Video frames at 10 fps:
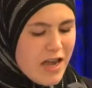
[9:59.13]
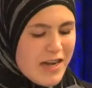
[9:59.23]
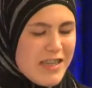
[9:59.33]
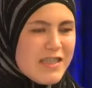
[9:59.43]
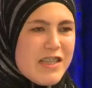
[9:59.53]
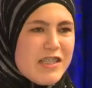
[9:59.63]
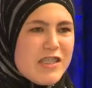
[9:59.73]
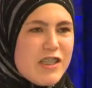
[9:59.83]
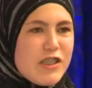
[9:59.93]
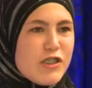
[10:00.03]
and I said this
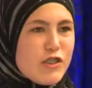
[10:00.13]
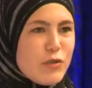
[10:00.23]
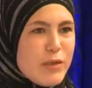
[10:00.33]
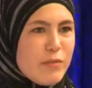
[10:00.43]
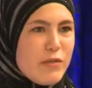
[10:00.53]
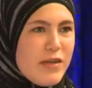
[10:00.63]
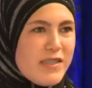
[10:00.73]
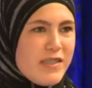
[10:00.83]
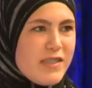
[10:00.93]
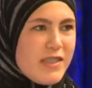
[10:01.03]
is an extremely
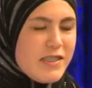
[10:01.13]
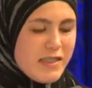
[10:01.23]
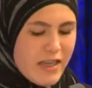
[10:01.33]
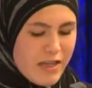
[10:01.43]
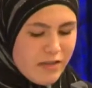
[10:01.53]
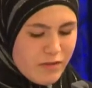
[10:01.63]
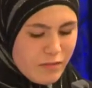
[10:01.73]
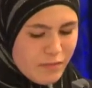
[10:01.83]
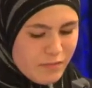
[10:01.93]
racist thing to say.